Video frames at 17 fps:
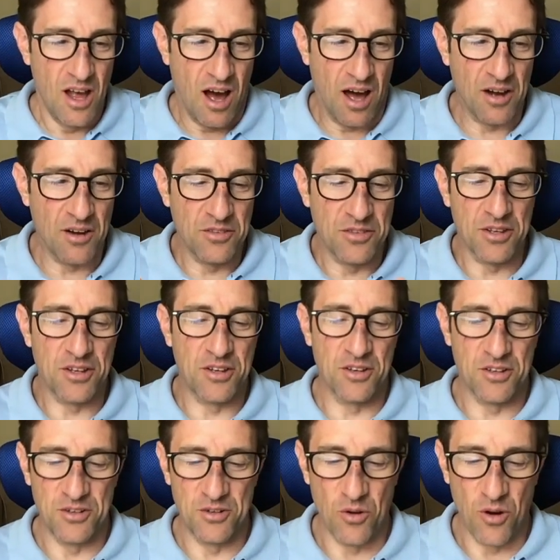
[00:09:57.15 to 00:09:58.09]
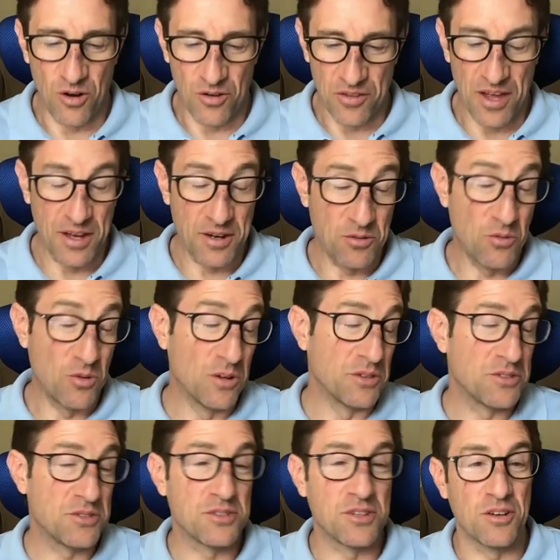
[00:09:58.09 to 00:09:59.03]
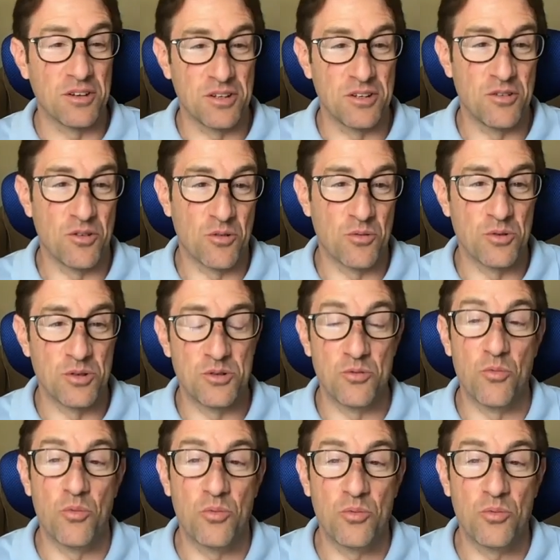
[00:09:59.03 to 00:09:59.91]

I don't think you could do all that in one study, nor would you.